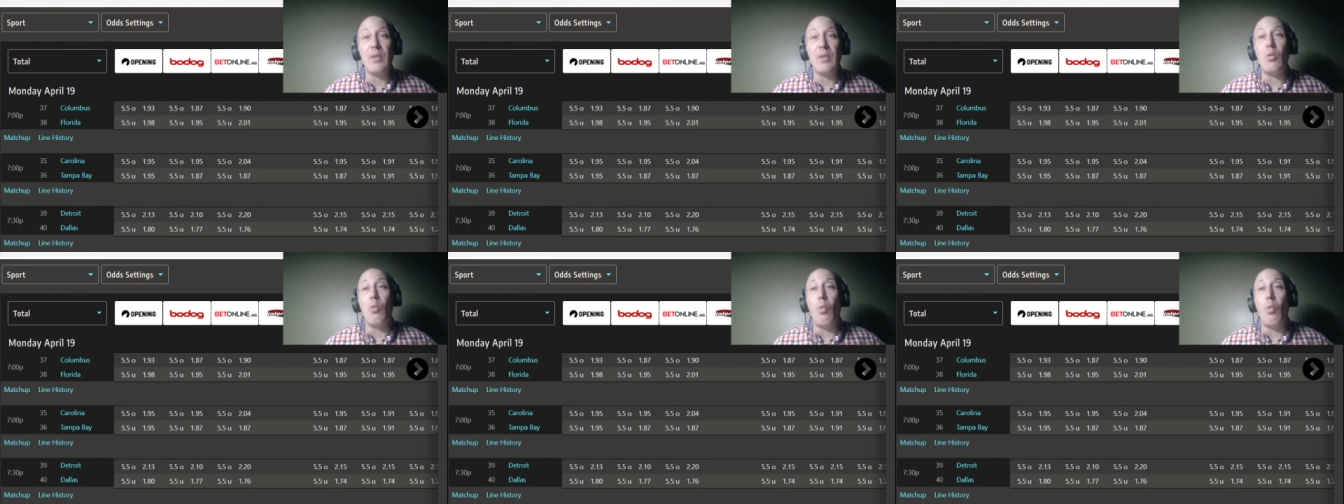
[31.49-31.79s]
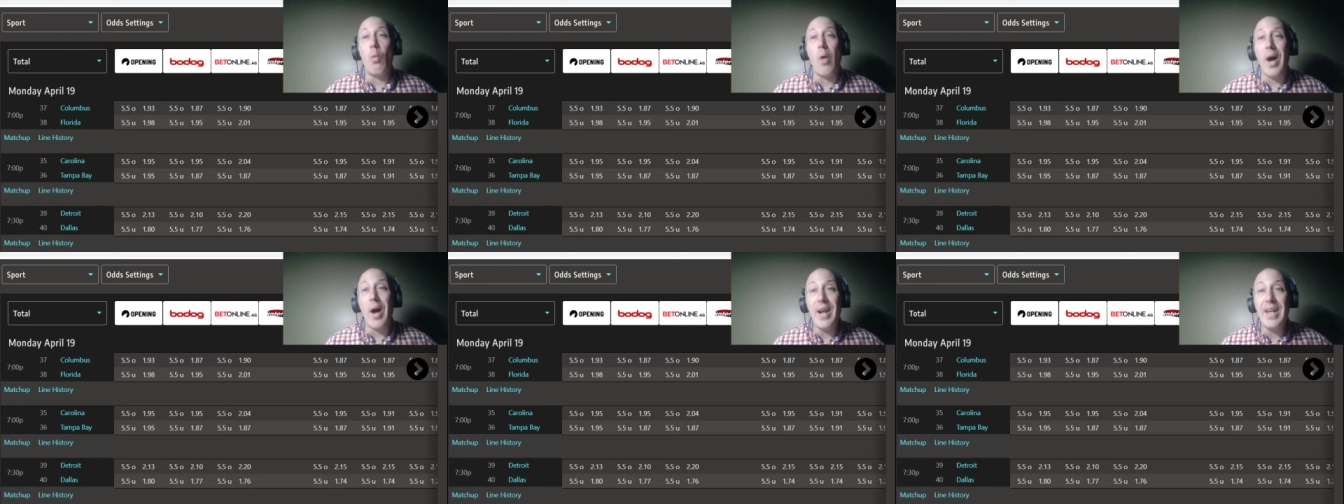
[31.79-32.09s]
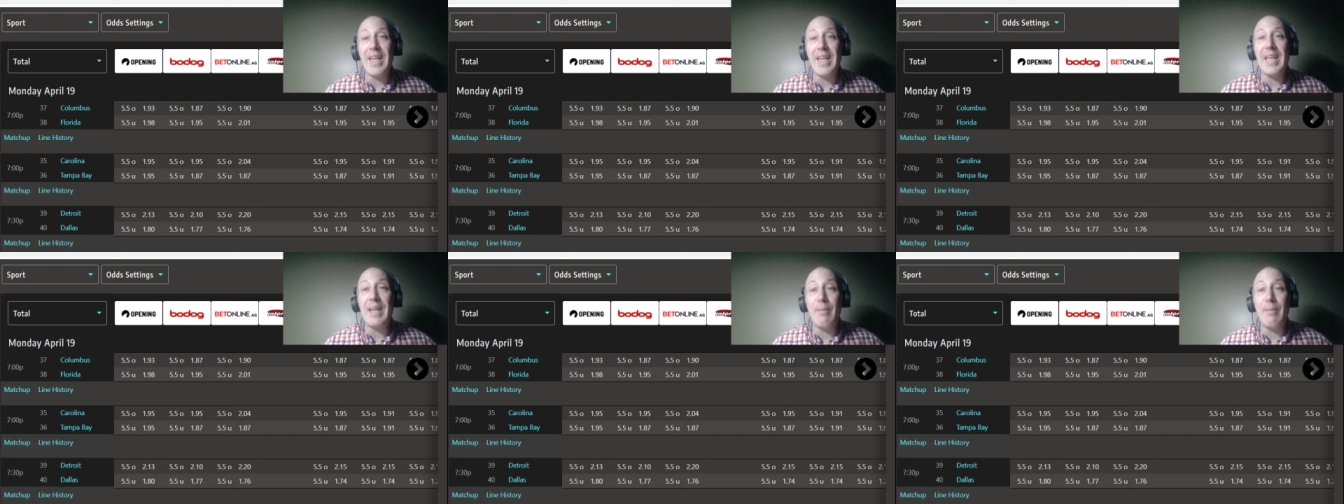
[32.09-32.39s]
One
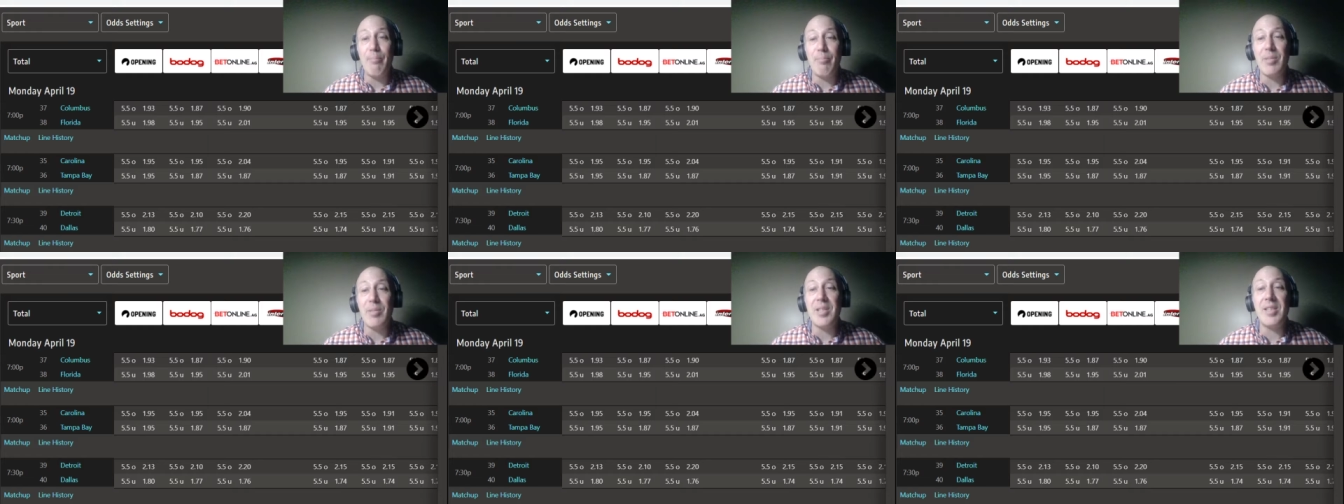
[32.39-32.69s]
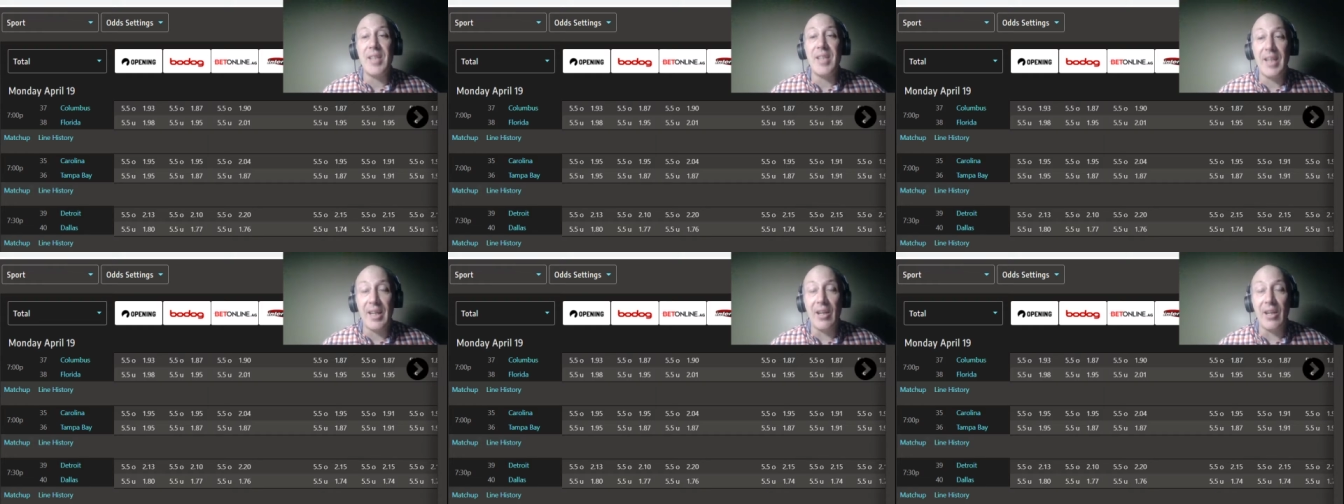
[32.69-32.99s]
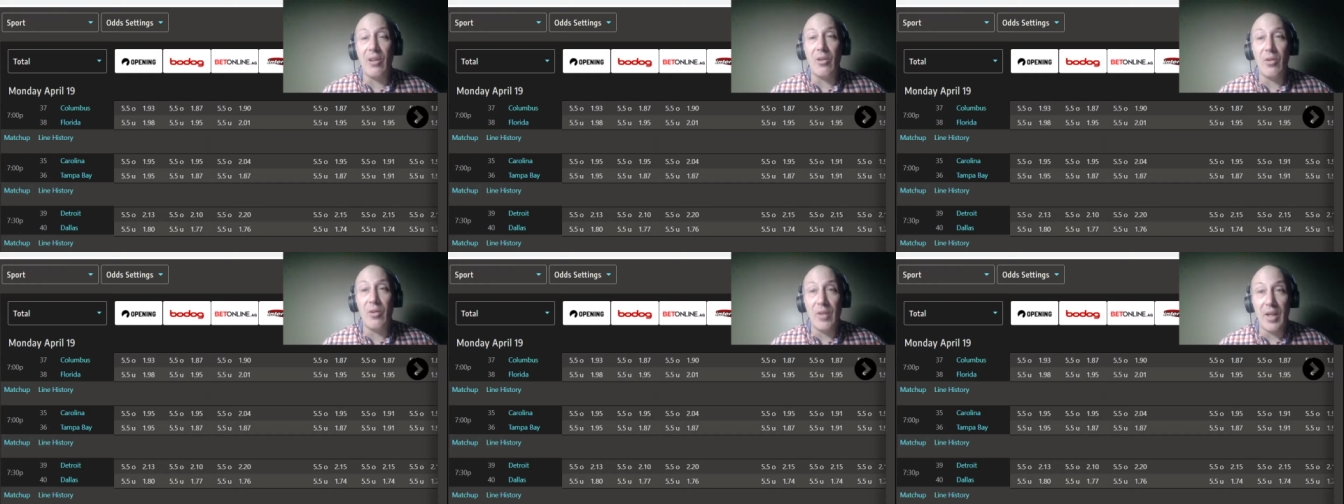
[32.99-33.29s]
in
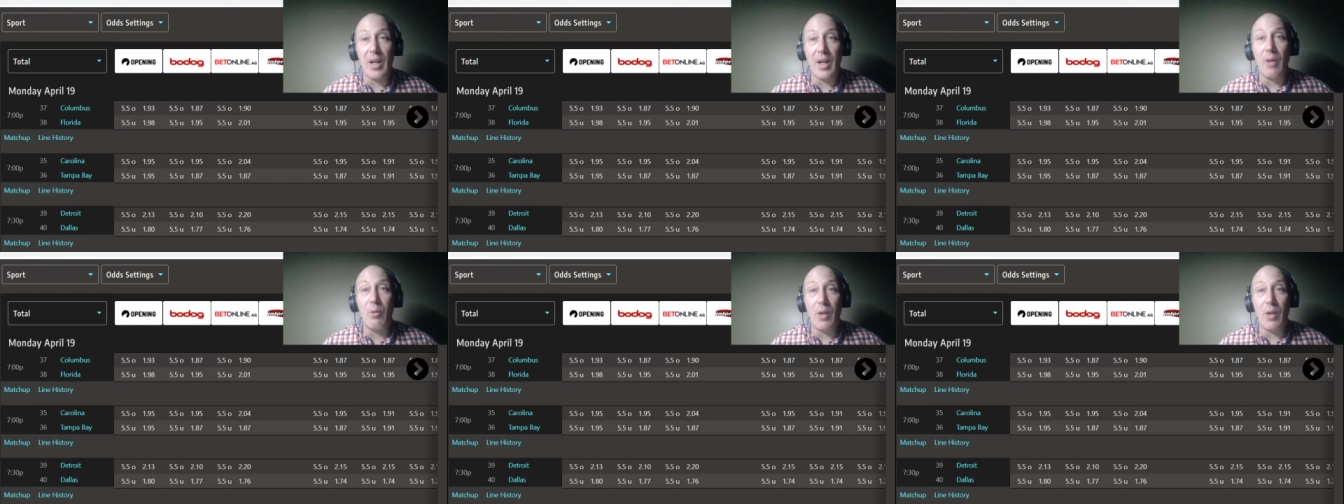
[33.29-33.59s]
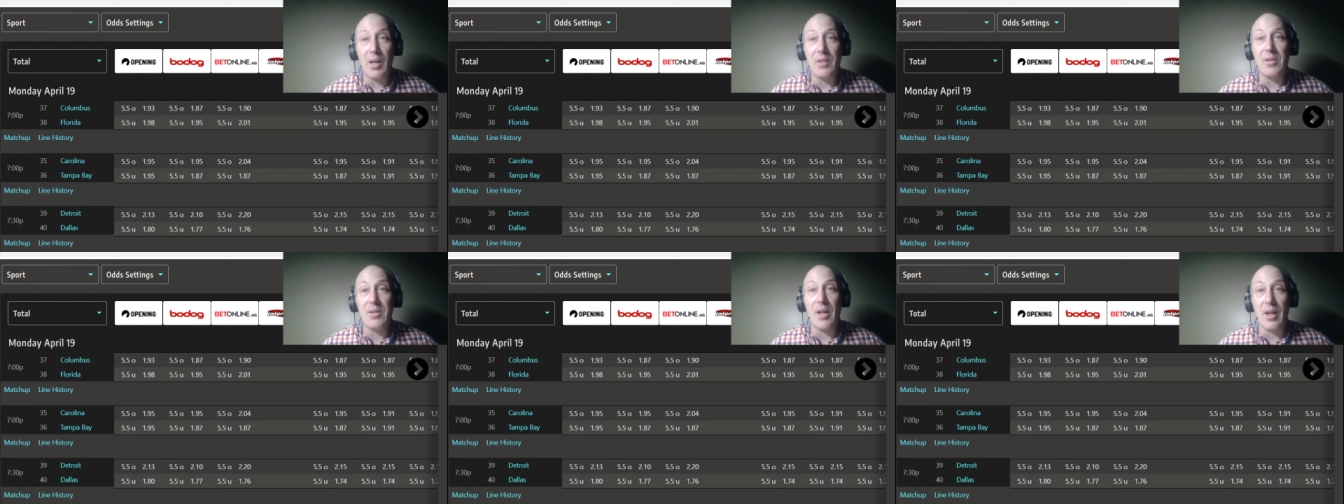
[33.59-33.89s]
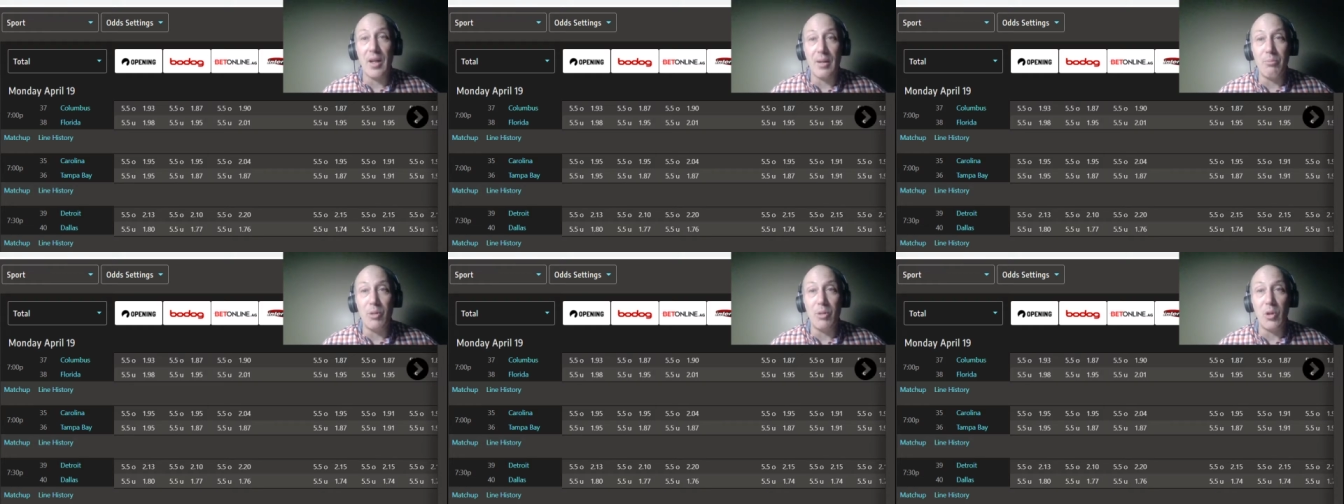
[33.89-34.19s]
particular that I want to
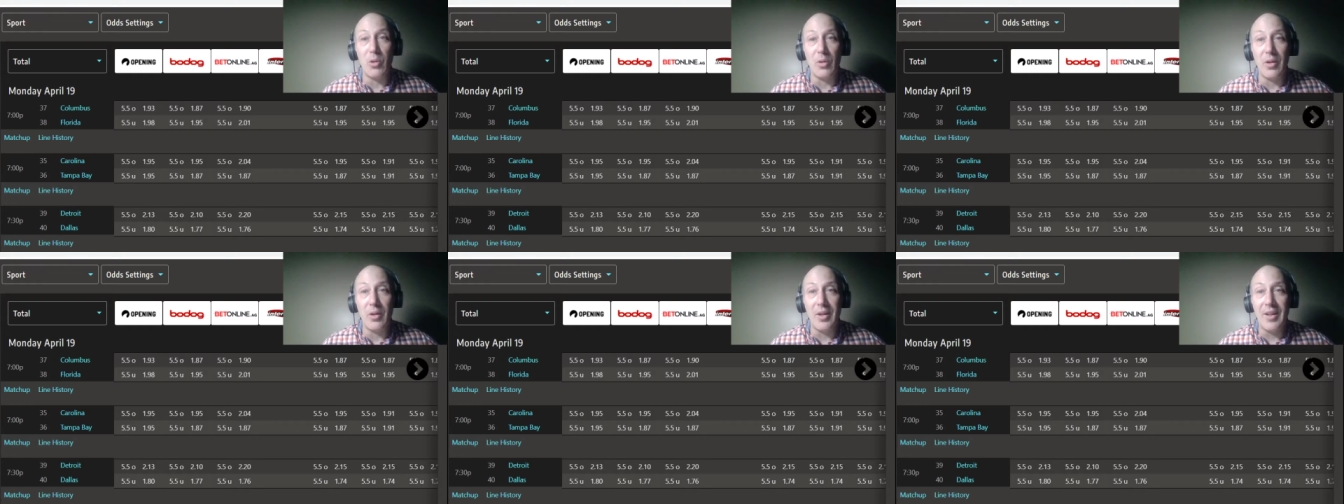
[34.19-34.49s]
talk about.